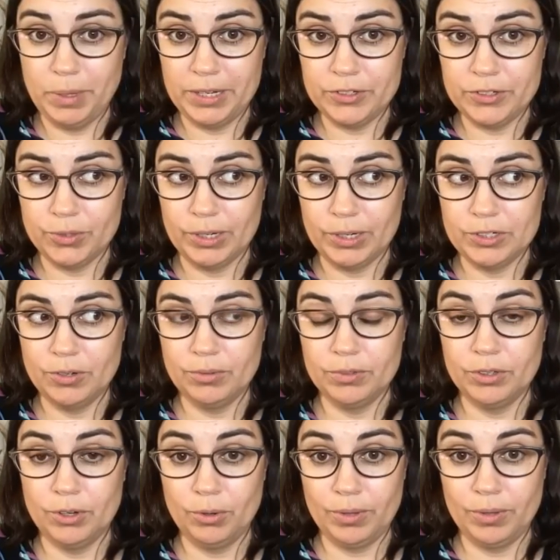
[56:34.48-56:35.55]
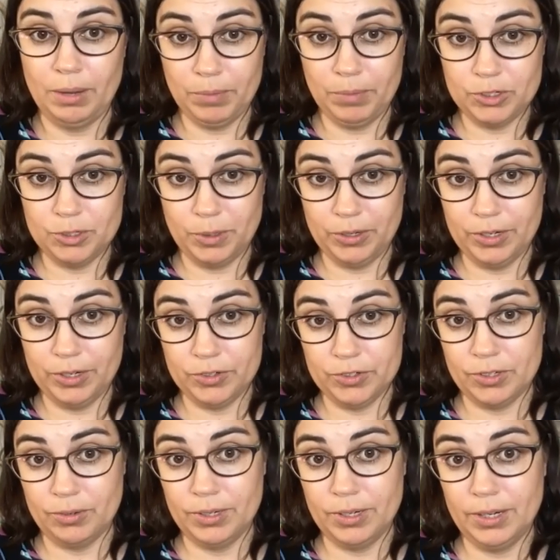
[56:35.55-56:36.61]
based, so I don't know that much about
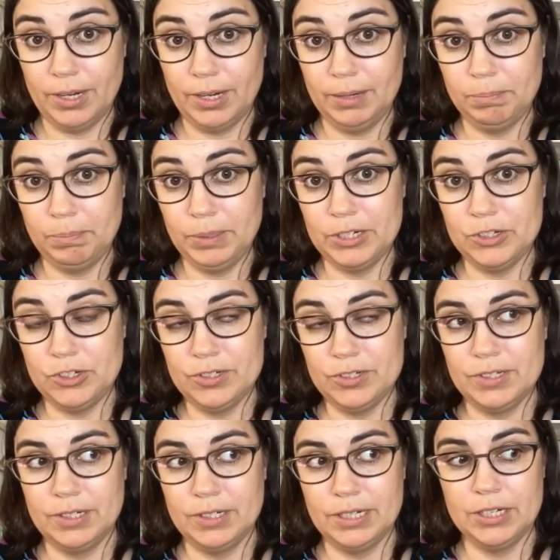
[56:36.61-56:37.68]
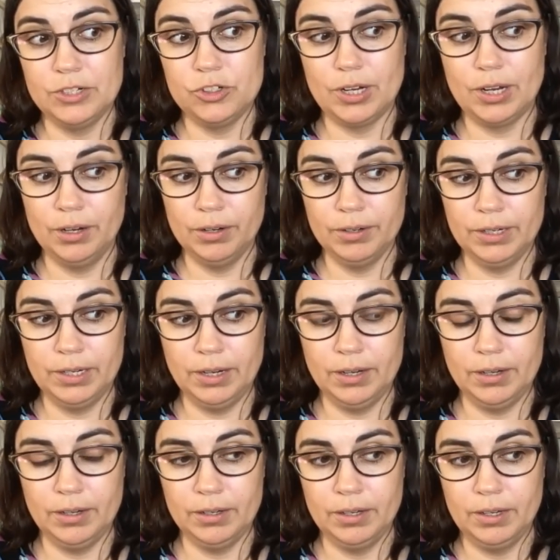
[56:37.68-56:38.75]
Arizona and pigeons in each
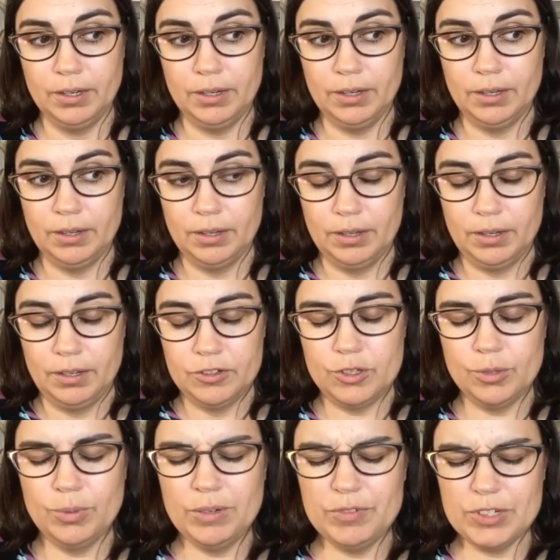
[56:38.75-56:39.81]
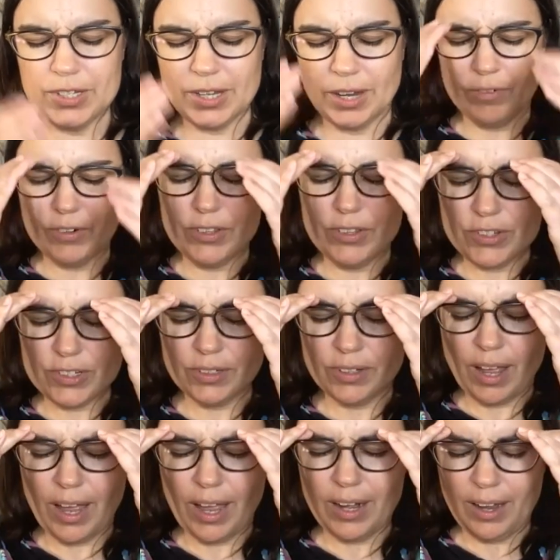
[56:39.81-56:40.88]
area. So we've discovered there's a
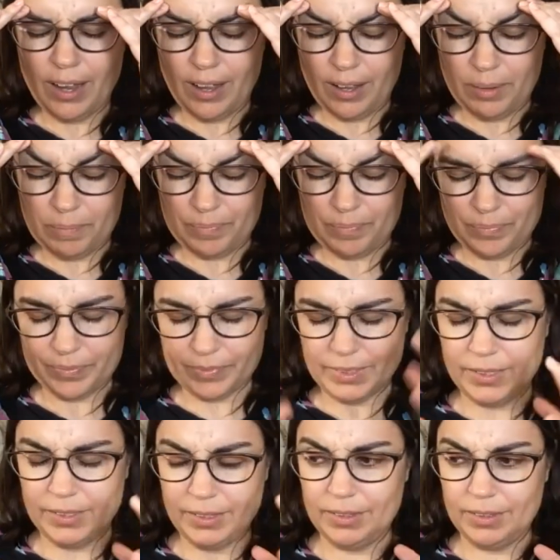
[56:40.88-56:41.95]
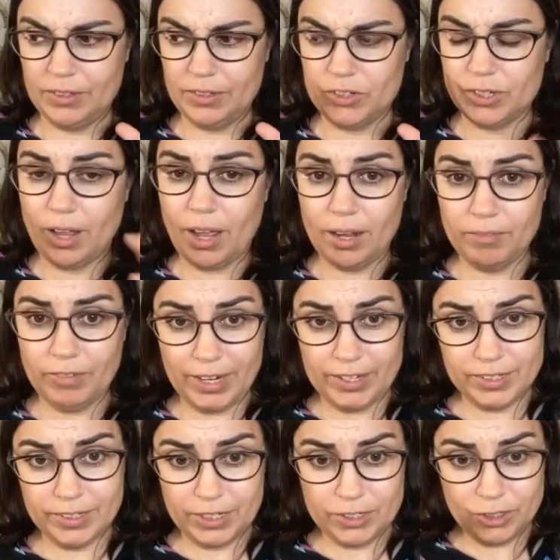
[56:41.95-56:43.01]
lot. Um, there's a lot of
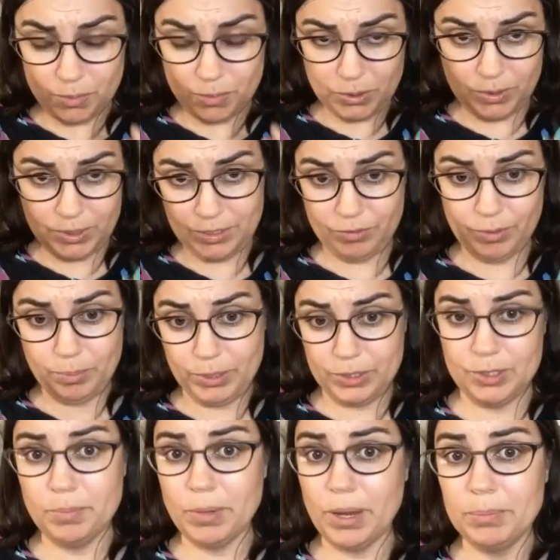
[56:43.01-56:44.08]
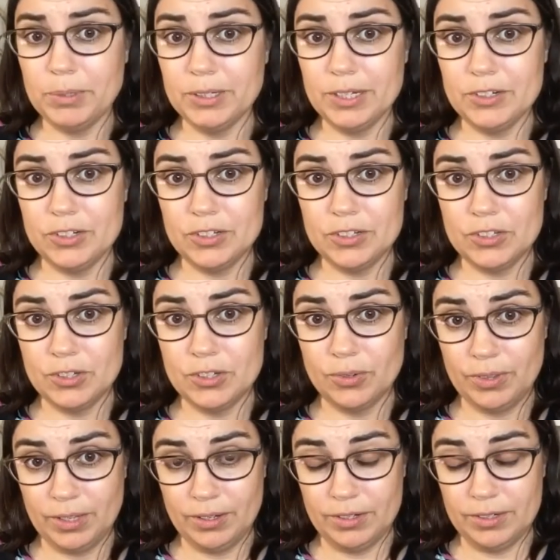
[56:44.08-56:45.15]
isolation between different pigeon populations so
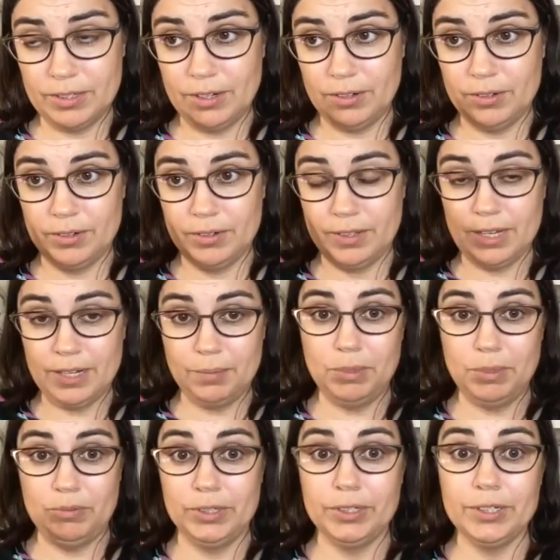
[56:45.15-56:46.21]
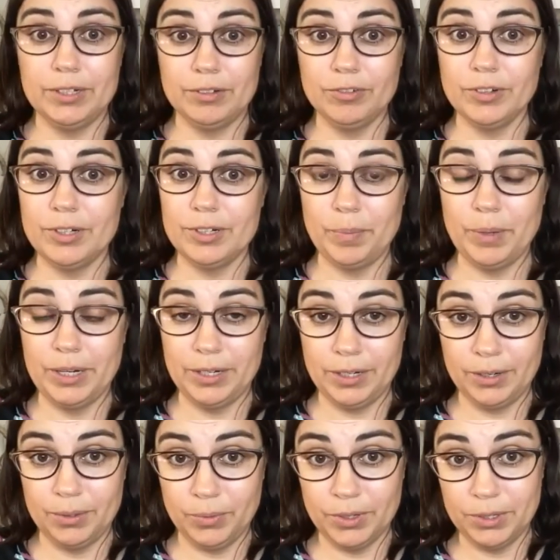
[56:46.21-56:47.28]
that they're they can be really different depending
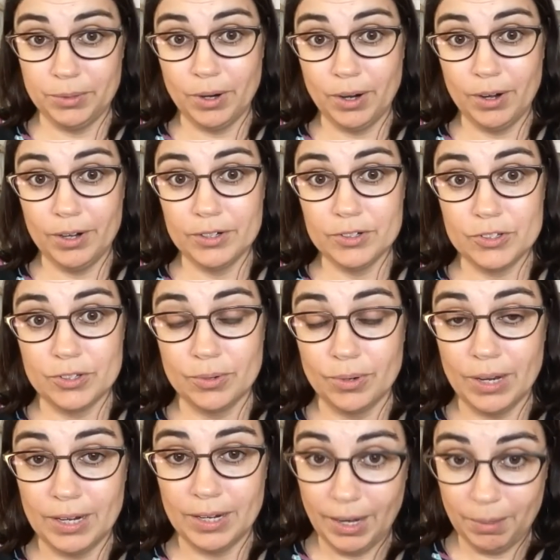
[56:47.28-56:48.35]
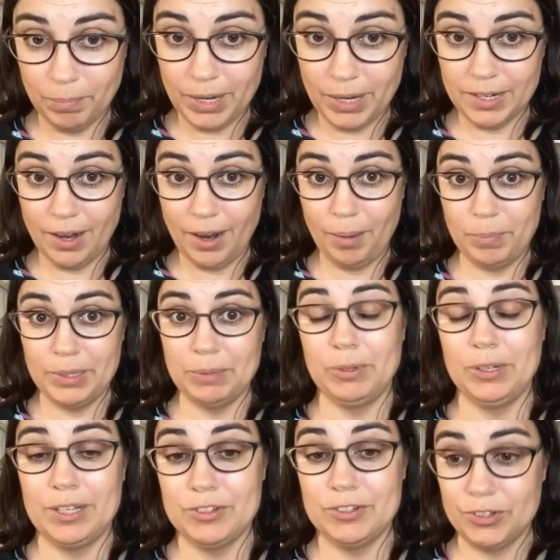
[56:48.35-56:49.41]
on where you are so i i might not be able
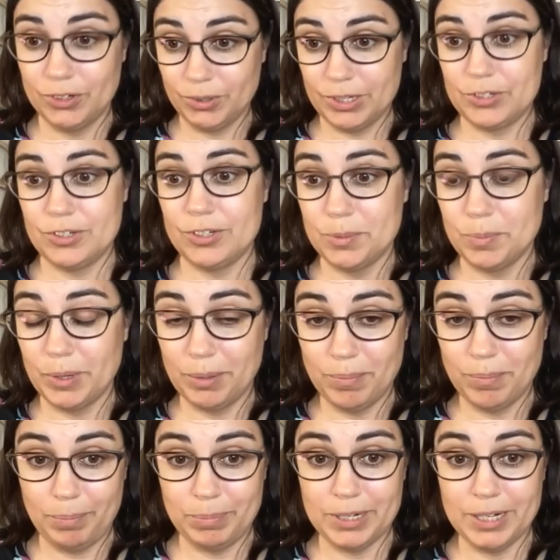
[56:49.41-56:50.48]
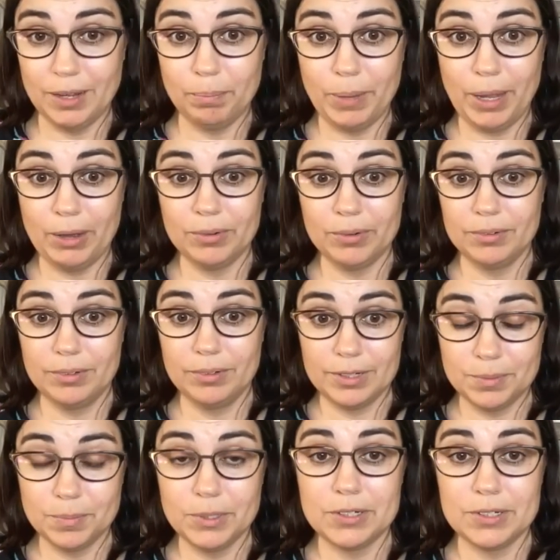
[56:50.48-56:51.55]
to answer your questions but i'm happy to help out
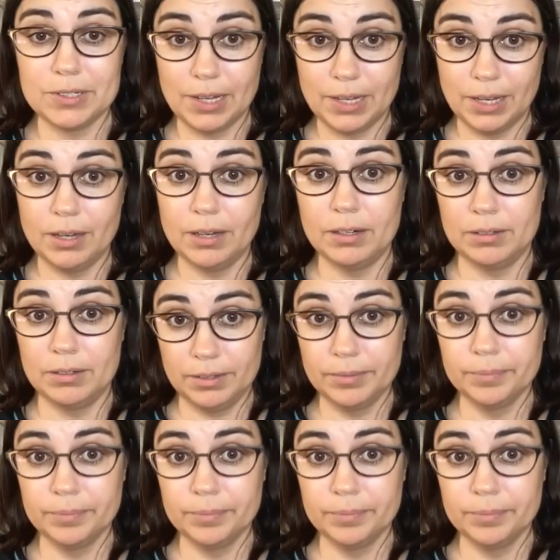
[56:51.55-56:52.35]
as much as i can